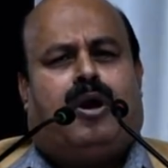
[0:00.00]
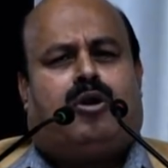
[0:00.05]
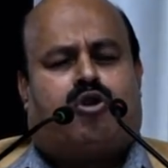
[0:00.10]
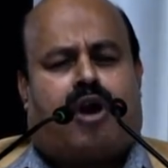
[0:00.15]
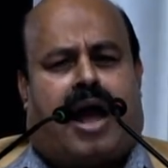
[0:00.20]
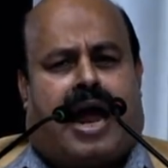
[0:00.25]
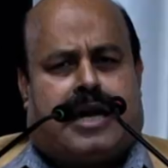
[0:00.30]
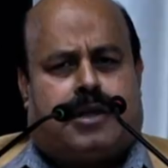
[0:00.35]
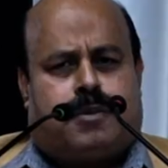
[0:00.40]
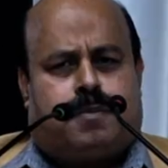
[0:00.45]

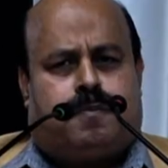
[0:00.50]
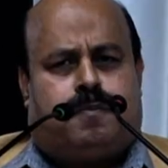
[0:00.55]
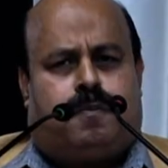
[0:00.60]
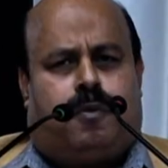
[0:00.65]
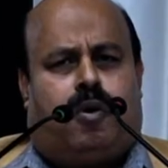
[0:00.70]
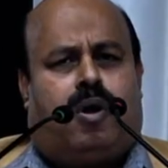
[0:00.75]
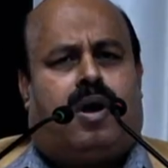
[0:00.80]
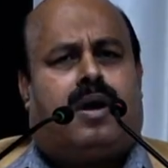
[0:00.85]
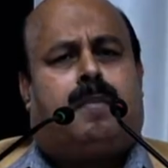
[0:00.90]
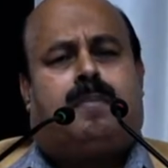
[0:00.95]

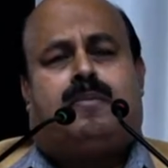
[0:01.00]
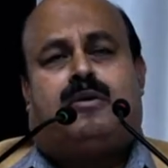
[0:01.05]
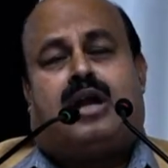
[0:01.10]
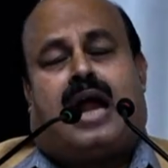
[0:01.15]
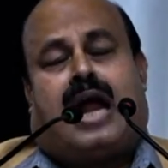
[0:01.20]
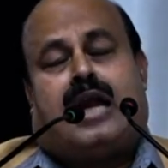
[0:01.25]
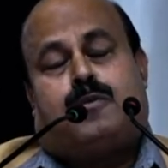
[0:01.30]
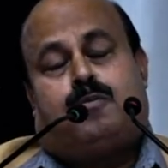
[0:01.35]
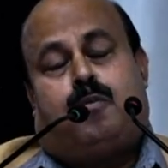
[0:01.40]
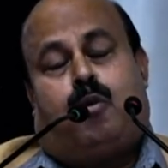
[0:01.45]
transport,
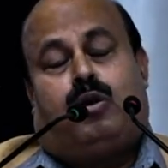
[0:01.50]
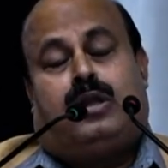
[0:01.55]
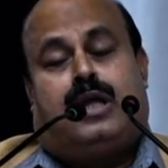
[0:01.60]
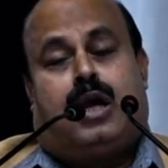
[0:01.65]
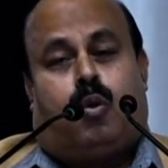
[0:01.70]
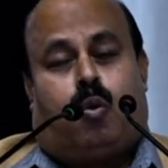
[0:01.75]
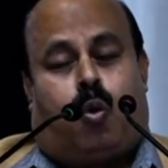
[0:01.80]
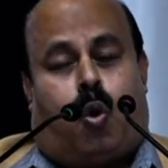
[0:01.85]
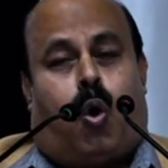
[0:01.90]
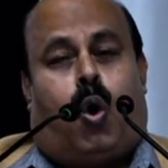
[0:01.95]
transport the
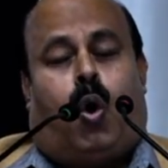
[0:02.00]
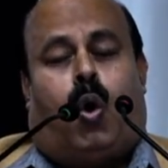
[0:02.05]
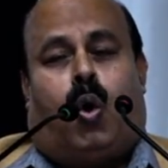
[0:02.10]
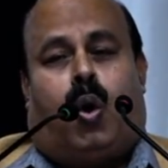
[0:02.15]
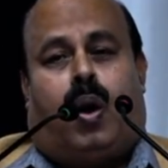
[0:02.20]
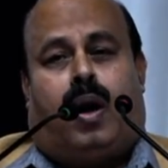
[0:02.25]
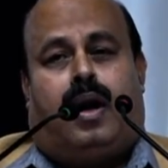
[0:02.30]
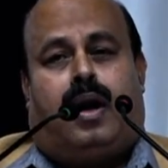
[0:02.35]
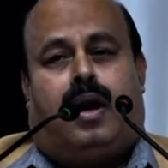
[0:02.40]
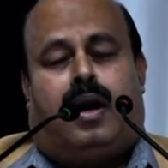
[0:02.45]

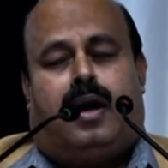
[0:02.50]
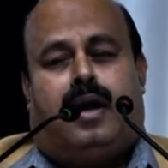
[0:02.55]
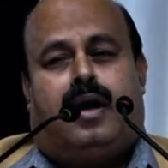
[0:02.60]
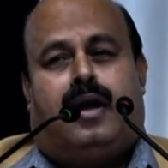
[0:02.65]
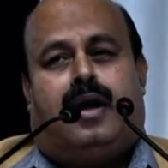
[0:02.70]
coal